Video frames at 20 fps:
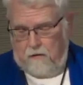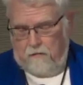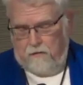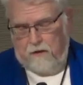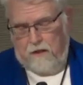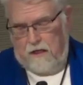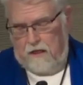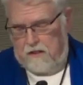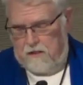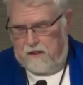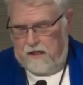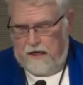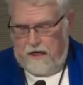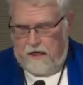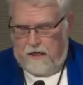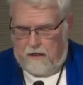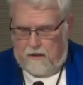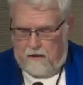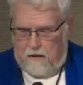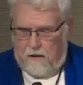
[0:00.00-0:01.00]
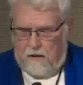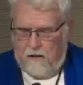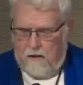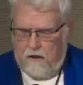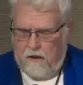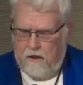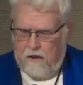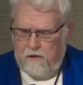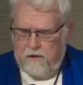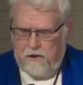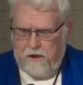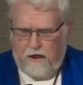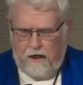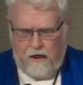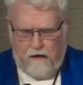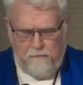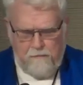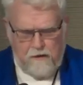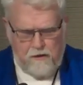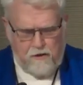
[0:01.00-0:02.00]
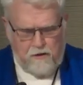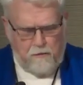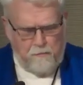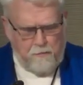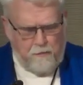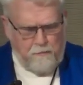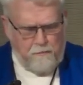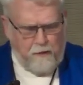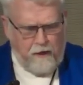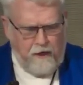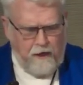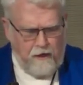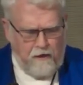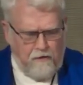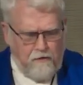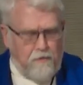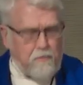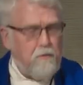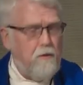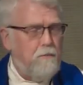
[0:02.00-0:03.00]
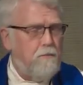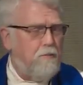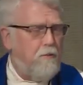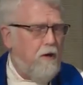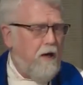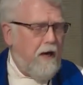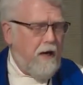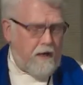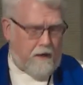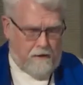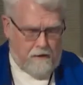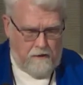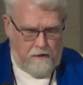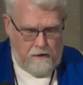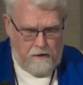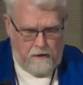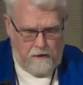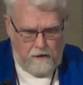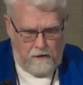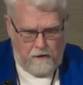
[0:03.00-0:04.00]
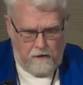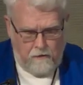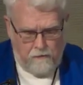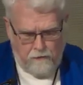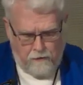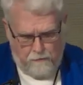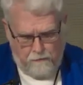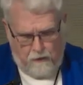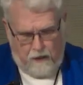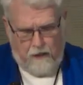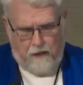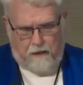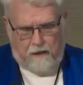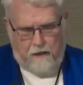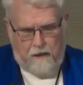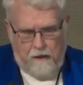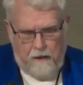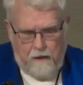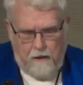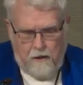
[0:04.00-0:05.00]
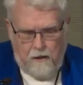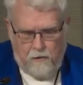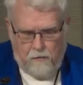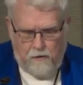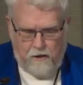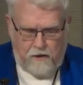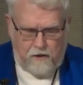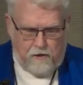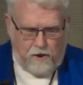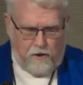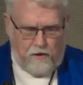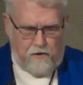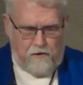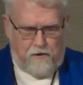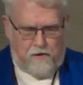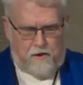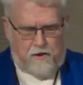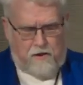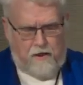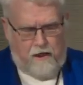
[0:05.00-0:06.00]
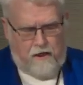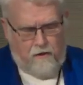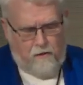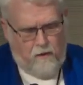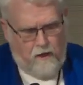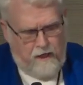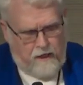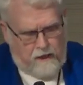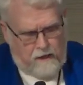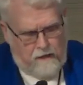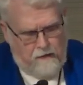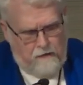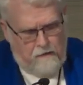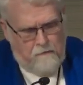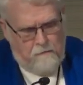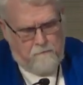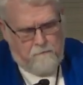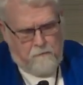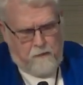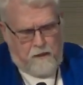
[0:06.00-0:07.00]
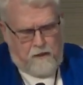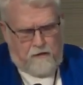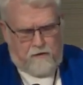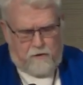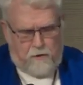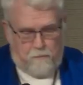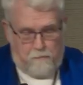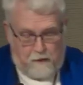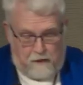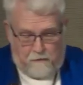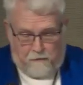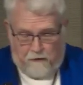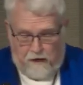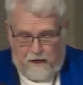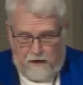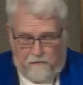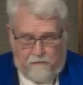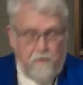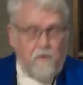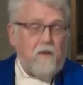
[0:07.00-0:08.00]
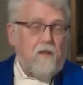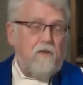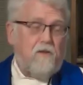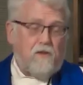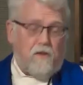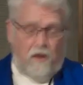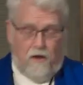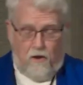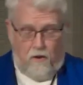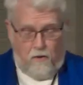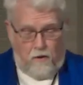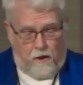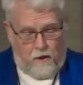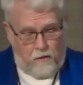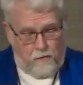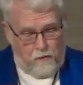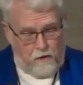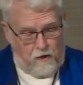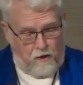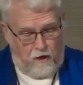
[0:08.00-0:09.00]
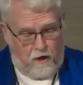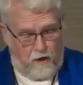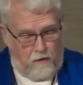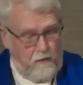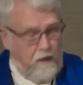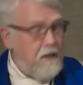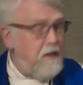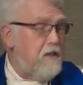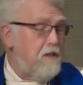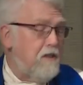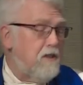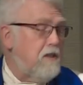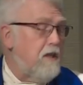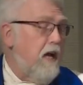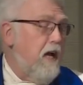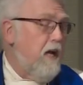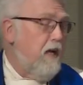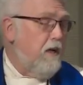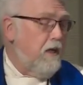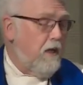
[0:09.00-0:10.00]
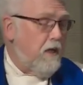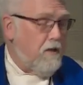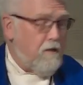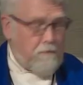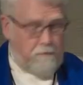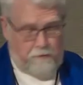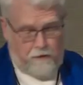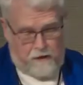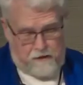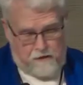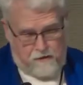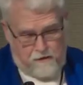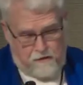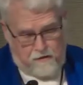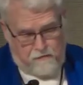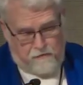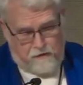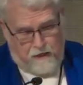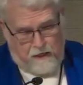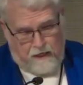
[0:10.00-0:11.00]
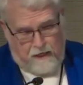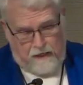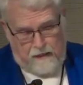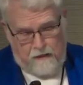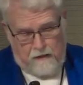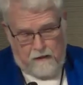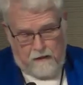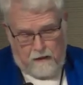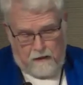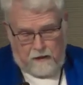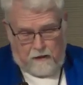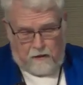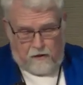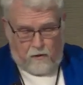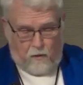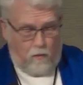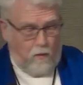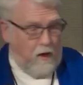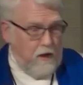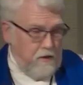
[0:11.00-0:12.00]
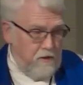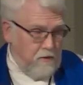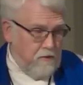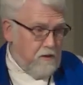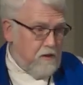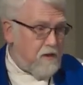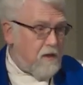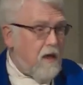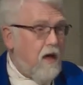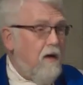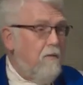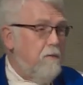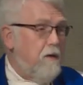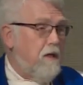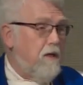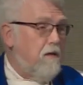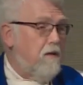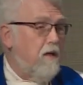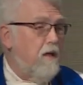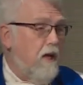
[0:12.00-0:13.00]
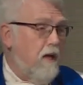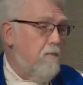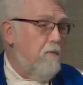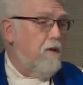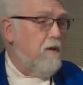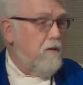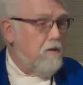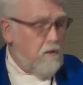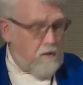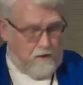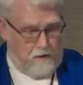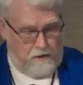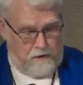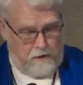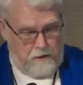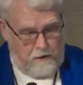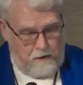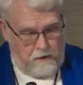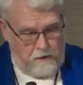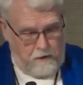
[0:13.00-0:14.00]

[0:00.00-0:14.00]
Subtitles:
For Isaiah, our job is to prepare through prayer. For Mark, we are told to stay awake, to be faithful as though we're already standing in the presence of God, the one who is coming in the name of the Lord.